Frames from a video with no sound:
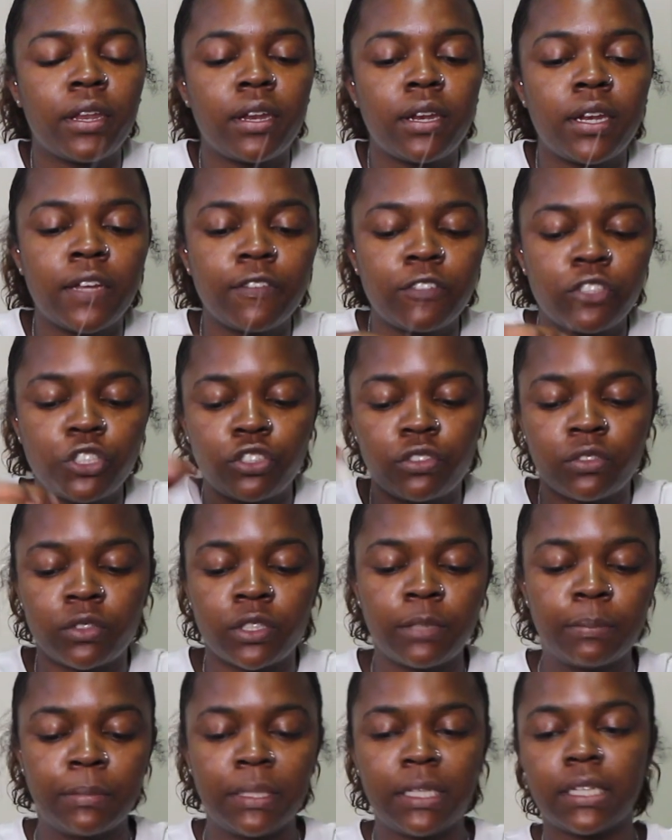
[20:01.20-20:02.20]
than enough
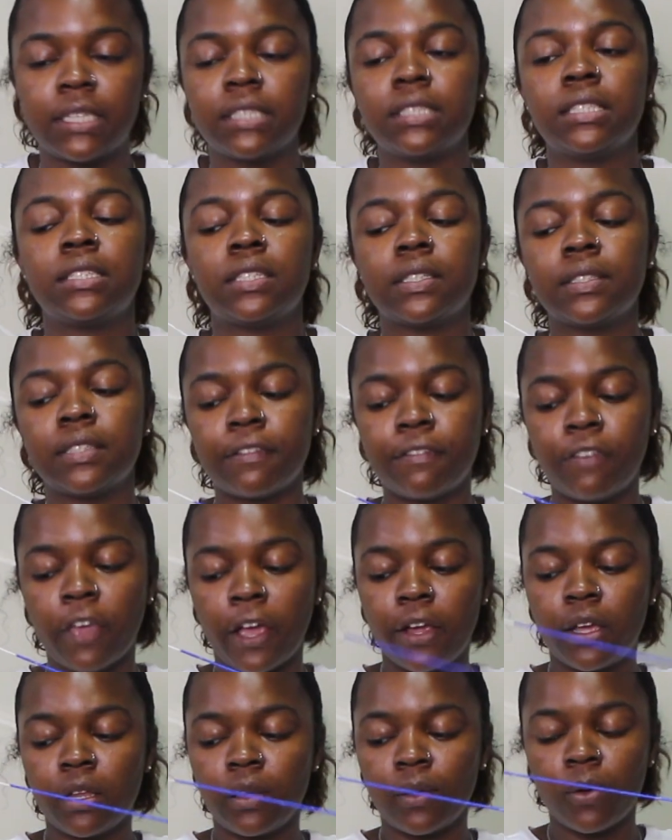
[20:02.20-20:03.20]
string because this is a
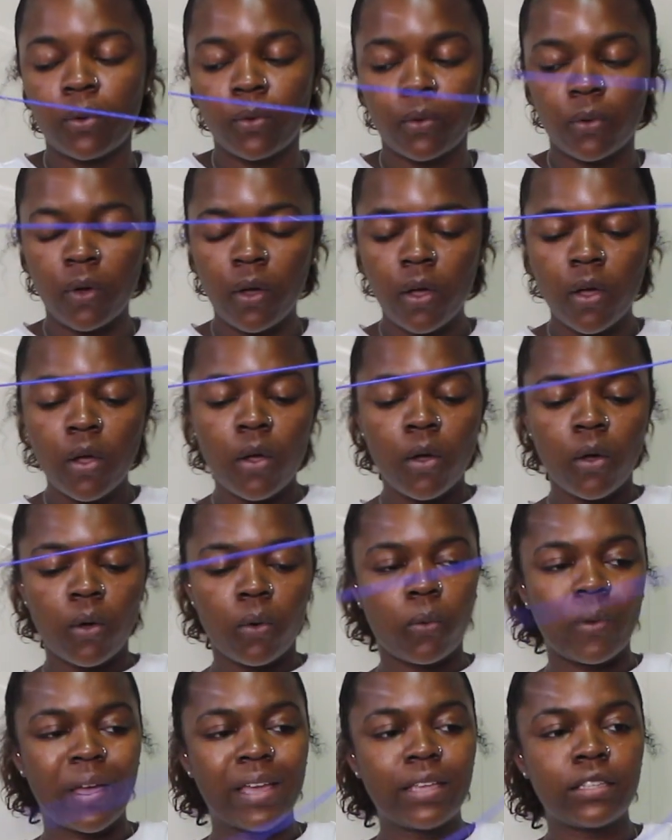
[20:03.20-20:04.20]
very long
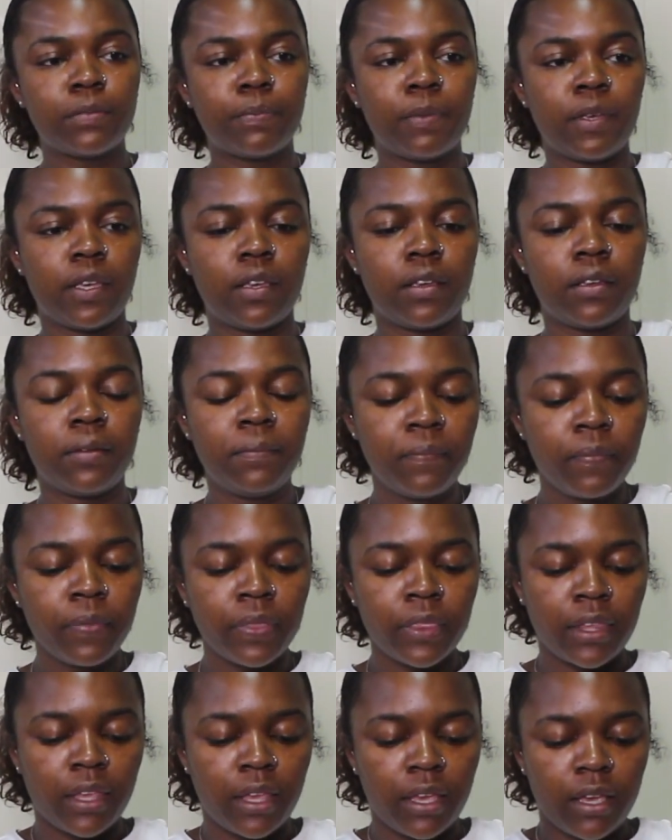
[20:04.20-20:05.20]
waist bead.
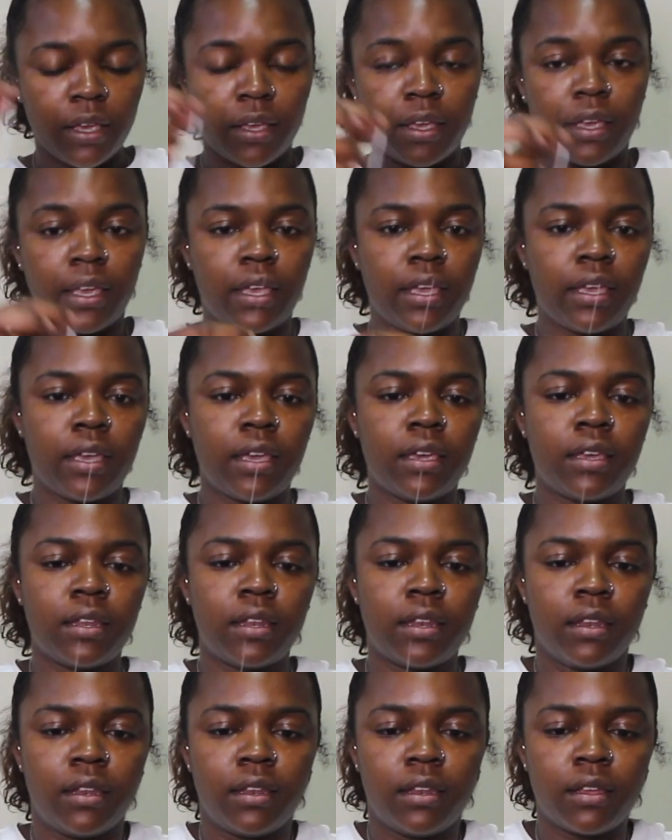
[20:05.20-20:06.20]

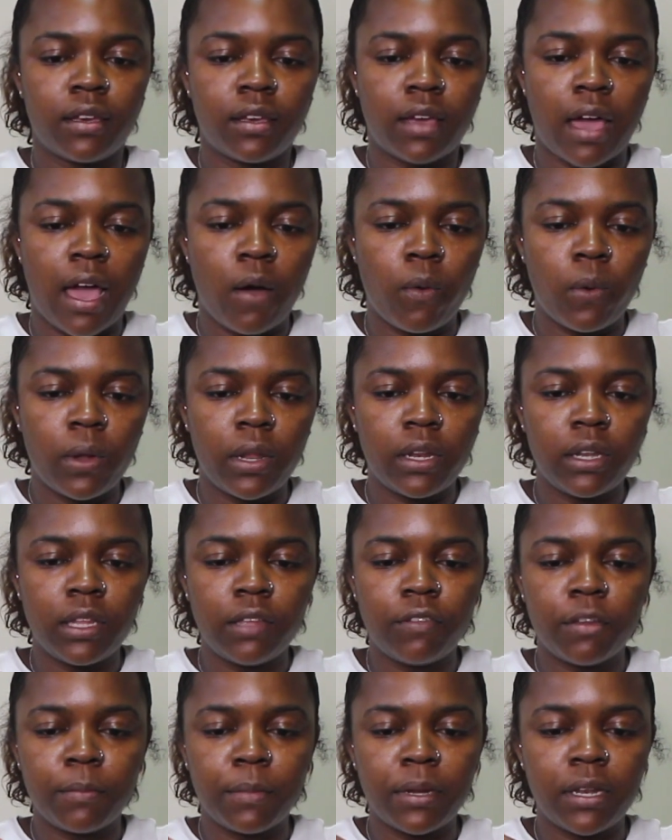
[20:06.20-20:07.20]
And I want to
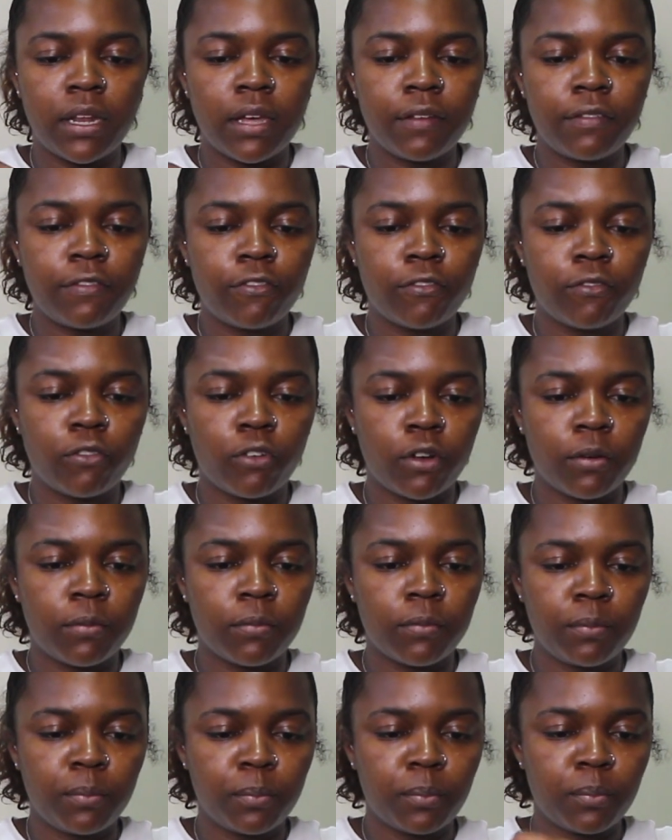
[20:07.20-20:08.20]
leave them enough
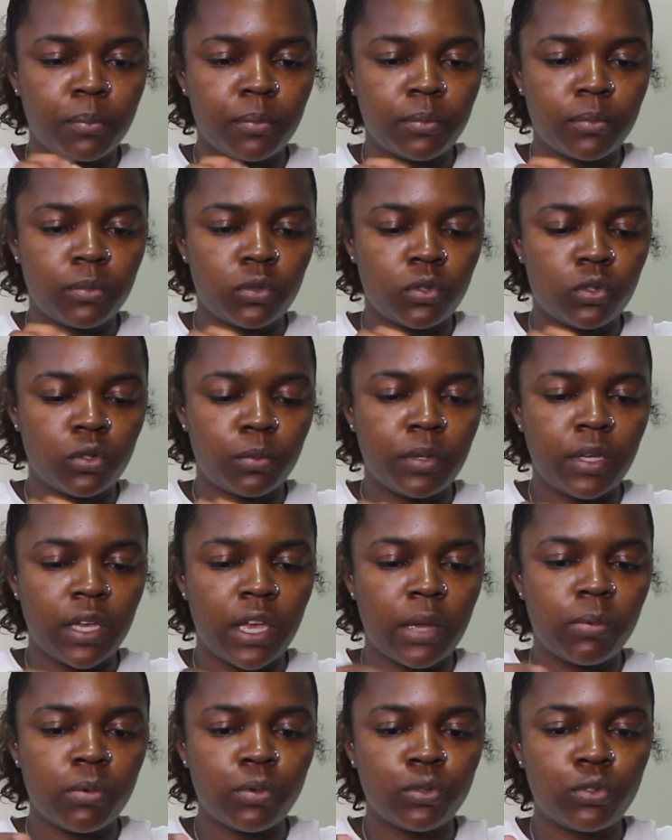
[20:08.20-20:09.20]
room to be
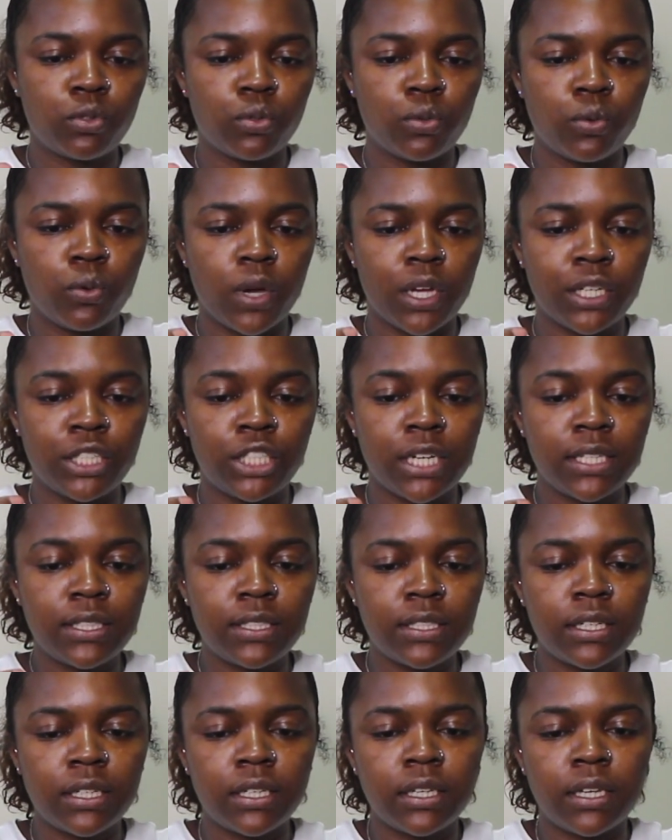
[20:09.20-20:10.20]
able to
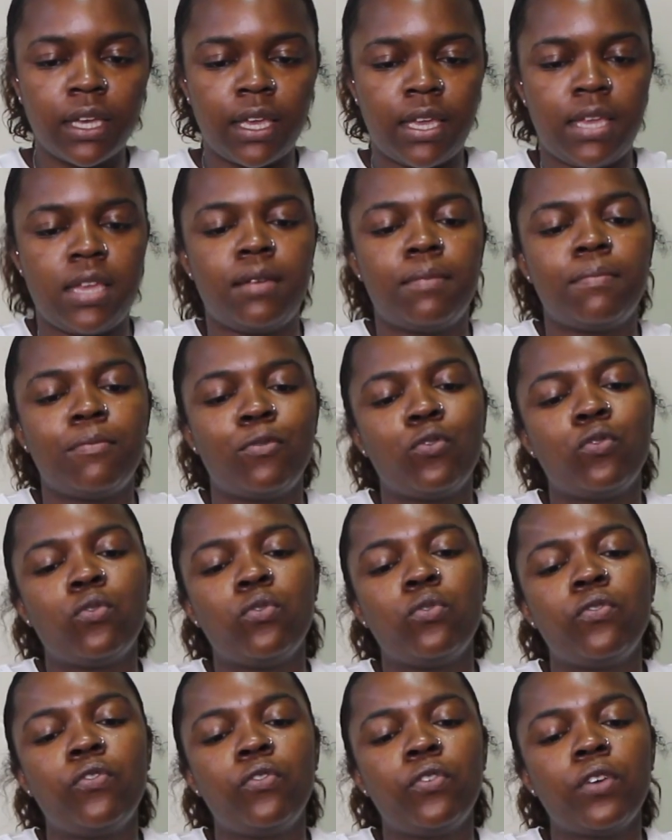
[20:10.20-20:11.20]
adjust it and
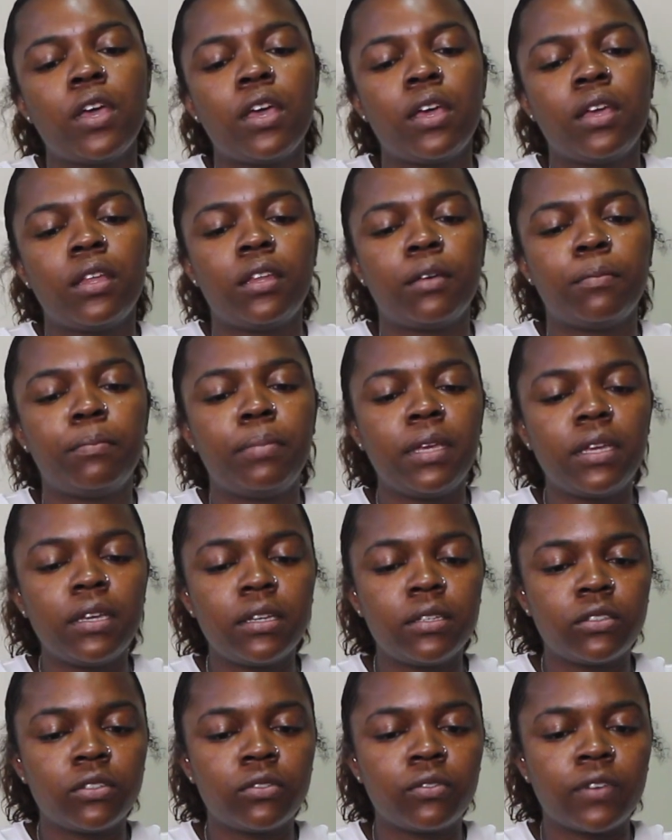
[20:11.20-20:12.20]
move the
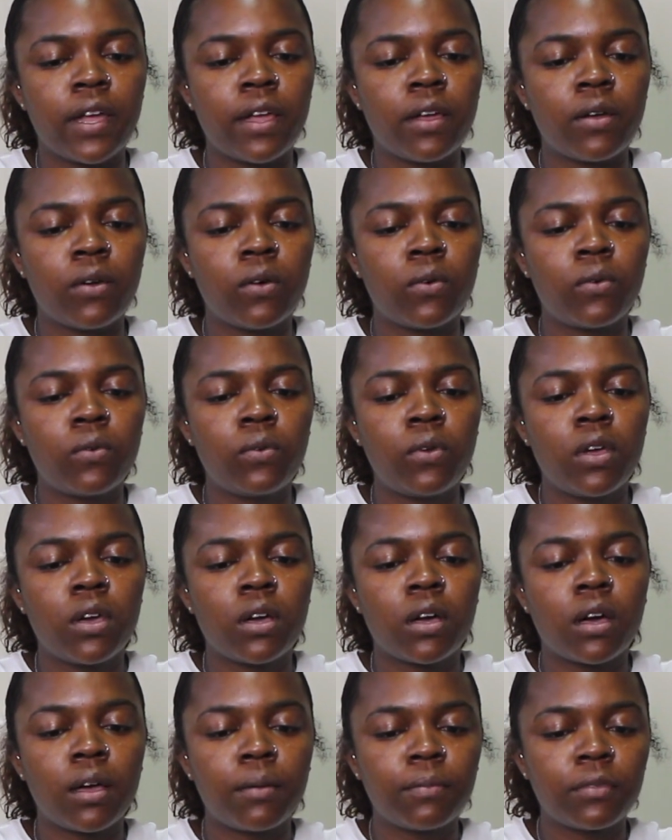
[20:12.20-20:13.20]
beads around
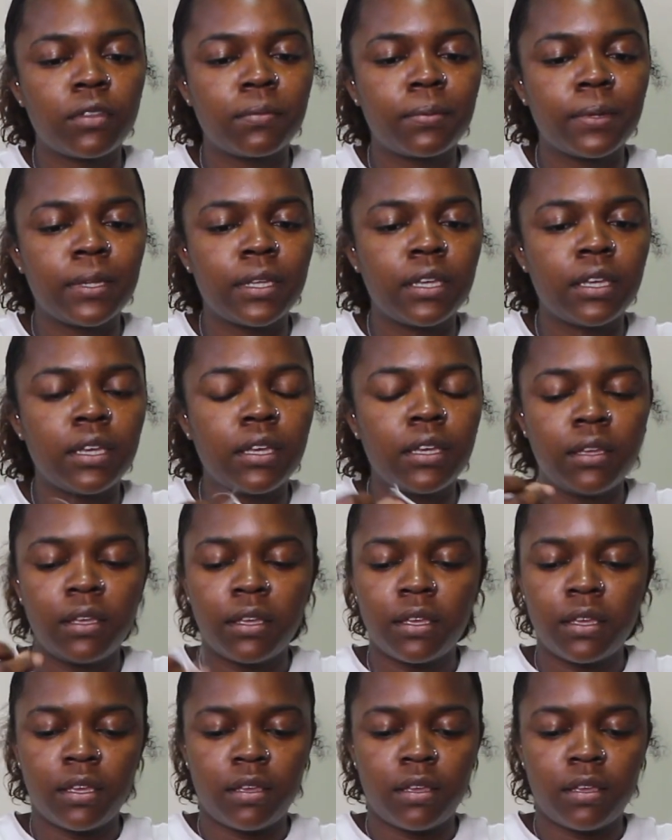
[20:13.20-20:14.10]
comfortably.